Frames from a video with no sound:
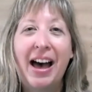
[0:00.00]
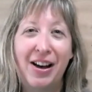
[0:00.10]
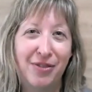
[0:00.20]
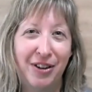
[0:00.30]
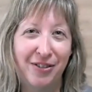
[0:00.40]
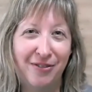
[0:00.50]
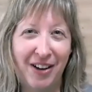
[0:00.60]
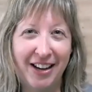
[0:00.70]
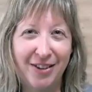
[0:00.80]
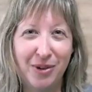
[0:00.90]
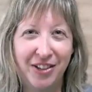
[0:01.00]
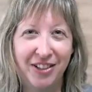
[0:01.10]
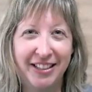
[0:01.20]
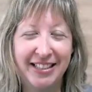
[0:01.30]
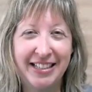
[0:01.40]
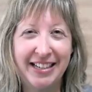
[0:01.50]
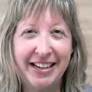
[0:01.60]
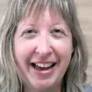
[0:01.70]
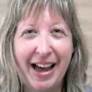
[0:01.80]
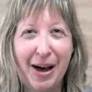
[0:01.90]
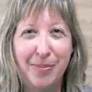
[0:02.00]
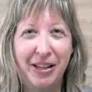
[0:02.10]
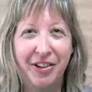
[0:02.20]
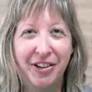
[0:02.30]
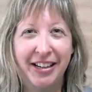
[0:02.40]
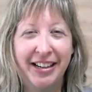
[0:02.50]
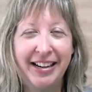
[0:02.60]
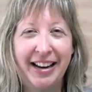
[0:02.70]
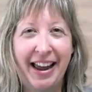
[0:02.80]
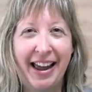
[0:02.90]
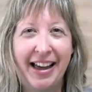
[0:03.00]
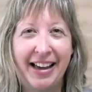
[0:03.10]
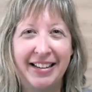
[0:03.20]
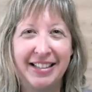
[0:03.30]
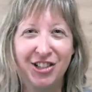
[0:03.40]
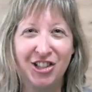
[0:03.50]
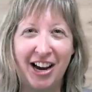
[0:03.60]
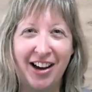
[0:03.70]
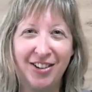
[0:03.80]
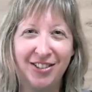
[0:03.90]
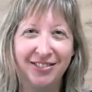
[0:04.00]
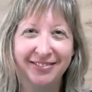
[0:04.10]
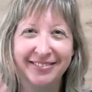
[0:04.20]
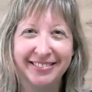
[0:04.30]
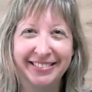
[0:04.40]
Have fun with your listening, happy learning, and ciao.